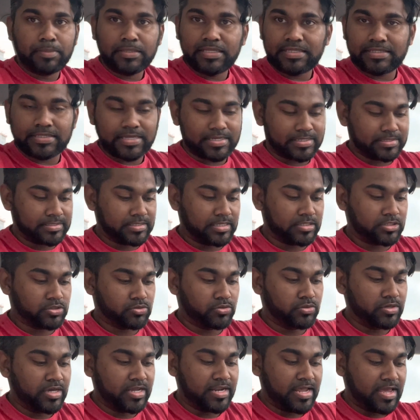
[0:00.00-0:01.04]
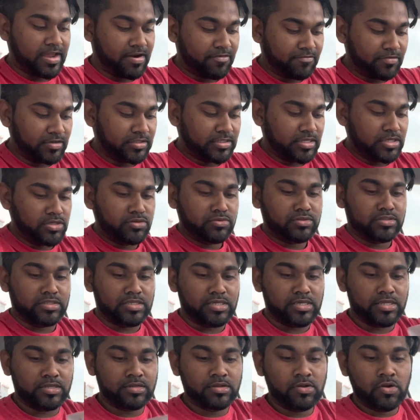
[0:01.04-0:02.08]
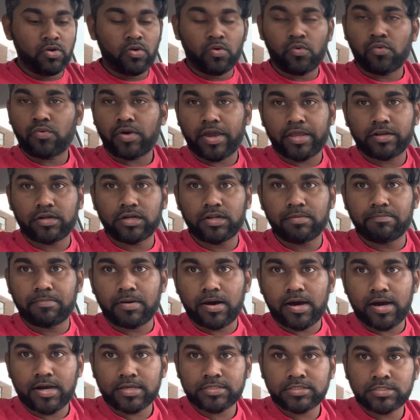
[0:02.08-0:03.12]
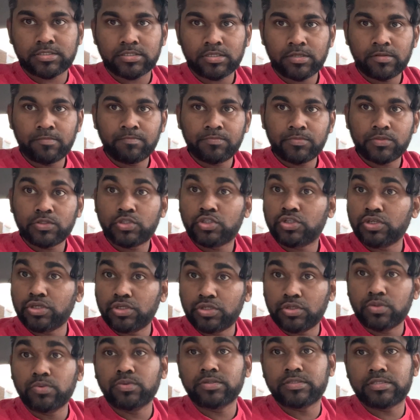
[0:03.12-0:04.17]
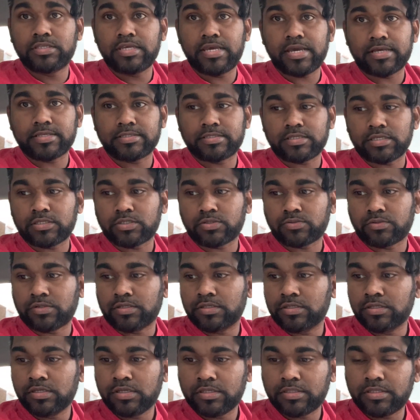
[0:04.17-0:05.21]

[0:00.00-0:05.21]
accessory. You get everything you need right out of the box to use the accessory.